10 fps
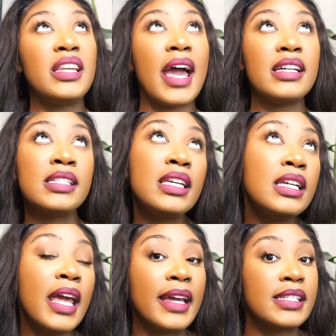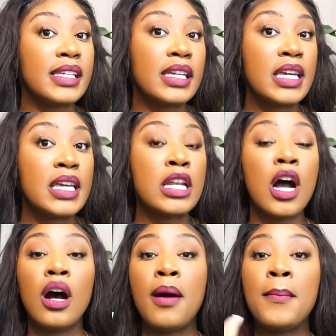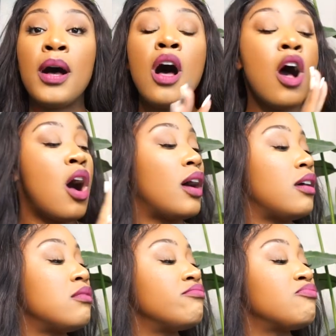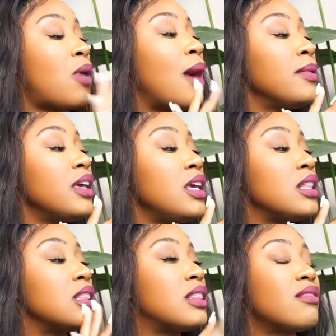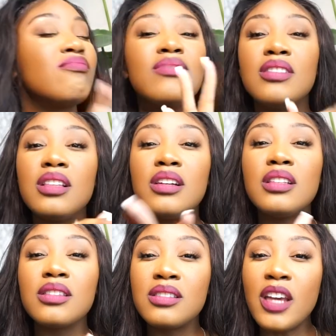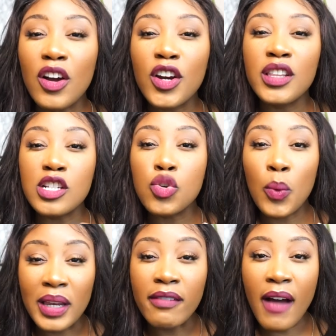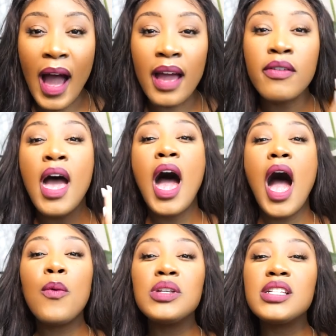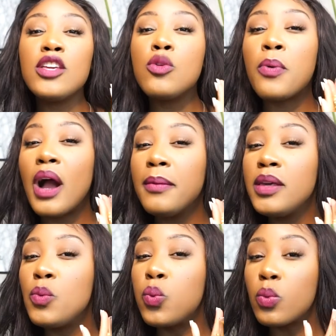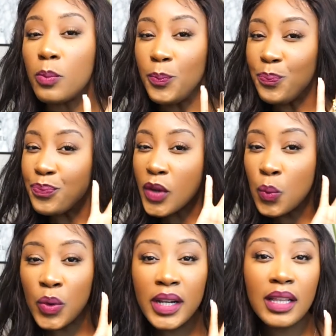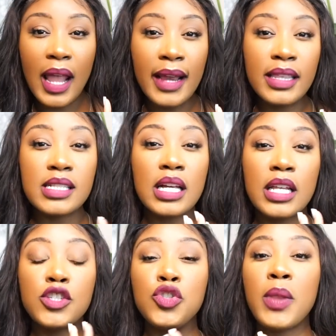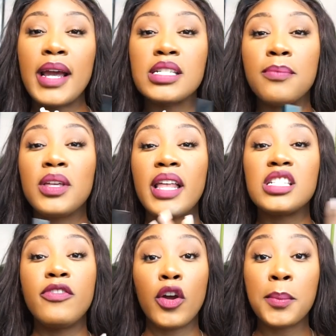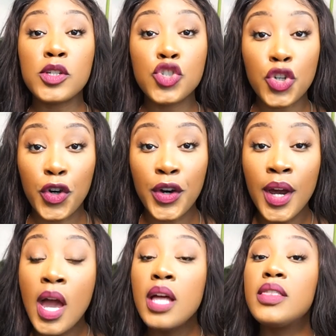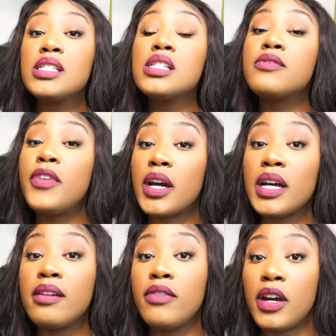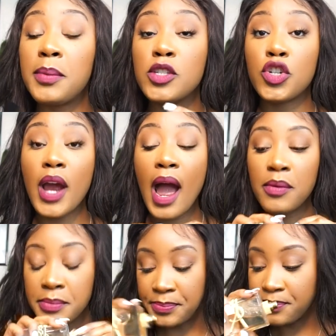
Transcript: 19, 18, um, probably younger than 25, I would say you probably wouldn't like this unless you like something that's very mature. This is very, very mature. I,